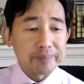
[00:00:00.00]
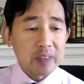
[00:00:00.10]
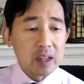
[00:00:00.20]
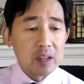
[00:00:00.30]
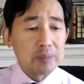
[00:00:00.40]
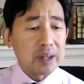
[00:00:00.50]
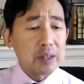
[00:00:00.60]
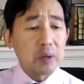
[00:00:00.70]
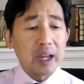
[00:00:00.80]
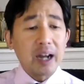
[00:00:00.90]
By the
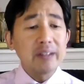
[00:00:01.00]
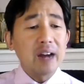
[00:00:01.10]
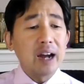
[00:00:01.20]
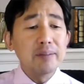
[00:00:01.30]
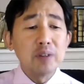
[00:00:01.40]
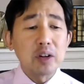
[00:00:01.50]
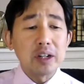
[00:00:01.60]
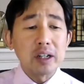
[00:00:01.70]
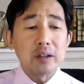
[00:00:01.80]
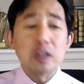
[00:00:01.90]
way, I'm not in
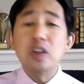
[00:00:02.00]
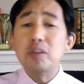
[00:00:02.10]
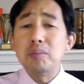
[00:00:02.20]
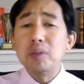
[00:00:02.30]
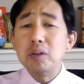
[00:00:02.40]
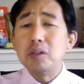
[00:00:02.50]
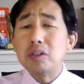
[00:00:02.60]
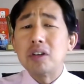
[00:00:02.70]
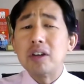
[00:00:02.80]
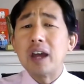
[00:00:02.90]
a good mood
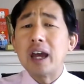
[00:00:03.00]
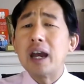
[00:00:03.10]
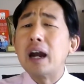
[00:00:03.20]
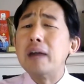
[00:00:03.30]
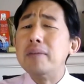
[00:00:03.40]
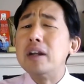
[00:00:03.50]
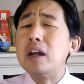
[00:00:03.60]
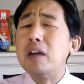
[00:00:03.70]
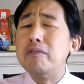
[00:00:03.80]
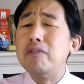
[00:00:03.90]
today. I'm in
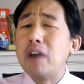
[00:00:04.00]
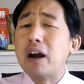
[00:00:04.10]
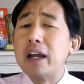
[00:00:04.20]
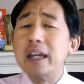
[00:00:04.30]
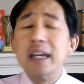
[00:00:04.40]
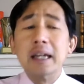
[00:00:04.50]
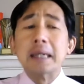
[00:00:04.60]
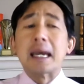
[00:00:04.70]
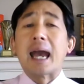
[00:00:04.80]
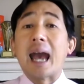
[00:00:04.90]
a very
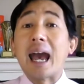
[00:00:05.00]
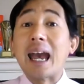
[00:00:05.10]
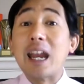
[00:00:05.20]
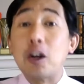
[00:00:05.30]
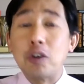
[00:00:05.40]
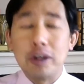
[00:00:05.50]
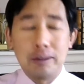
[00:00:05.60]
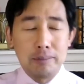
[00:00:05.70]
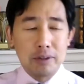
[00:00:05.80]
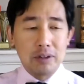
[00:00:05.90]
angry
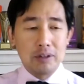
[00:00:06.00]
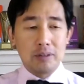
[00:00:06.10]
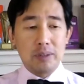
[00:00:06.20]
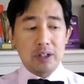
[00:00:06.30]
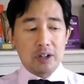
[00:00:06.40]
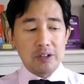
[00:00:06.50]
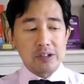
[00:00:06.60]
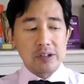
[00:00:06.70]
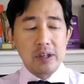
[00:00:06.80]
mood because